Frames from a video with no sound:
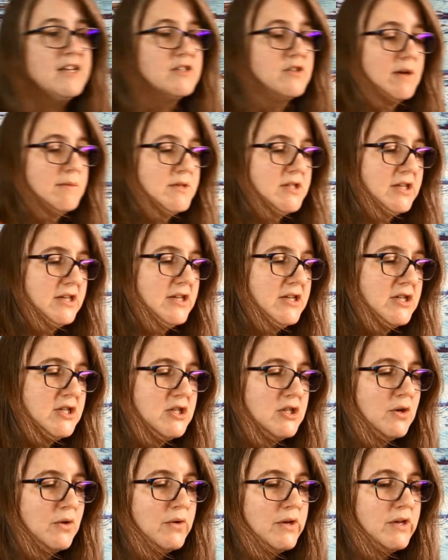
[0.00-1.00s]
So I'm just going to
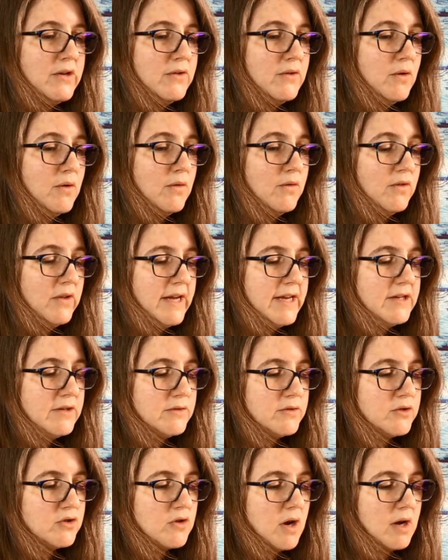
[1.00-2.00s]
show you, hopefully I
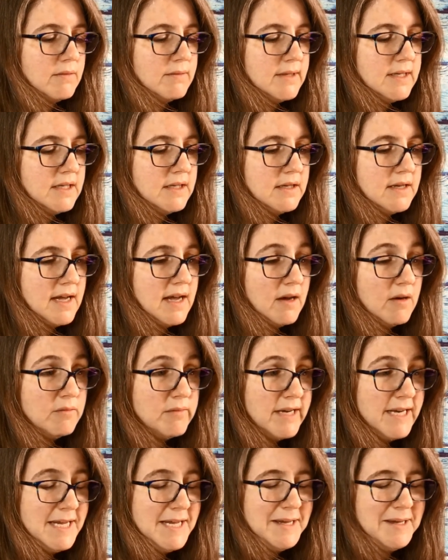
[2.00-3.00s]
don't drop it, how
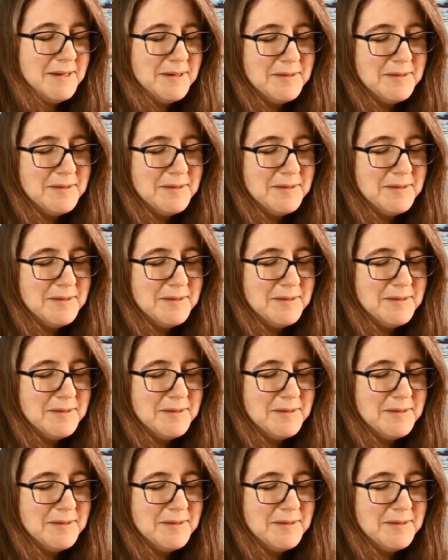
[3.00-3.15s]
many